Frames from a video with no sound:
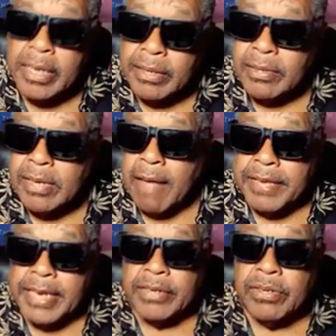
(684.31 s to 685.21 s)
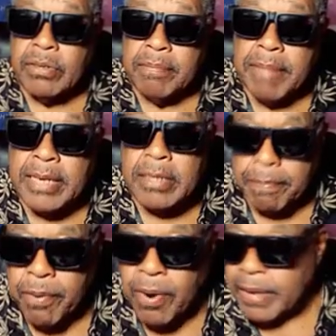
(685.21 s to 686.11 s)
You solve the issue by
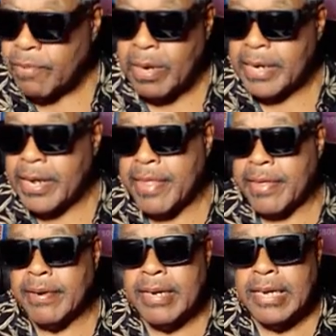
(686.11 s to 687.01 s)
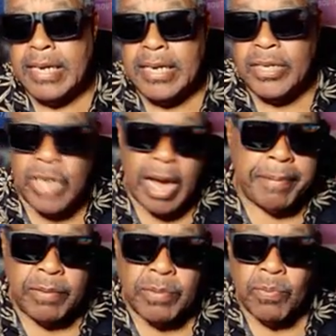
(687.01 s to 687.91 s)
supporting one another,
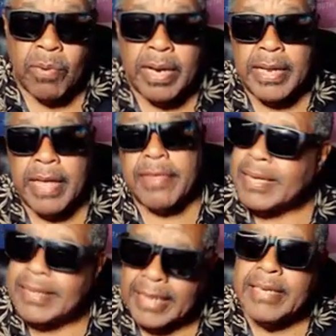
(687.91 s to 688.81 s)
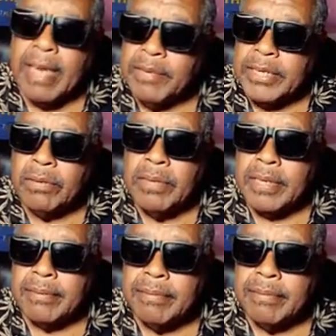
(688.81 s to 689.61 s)
shopping with one another. That's how we do it.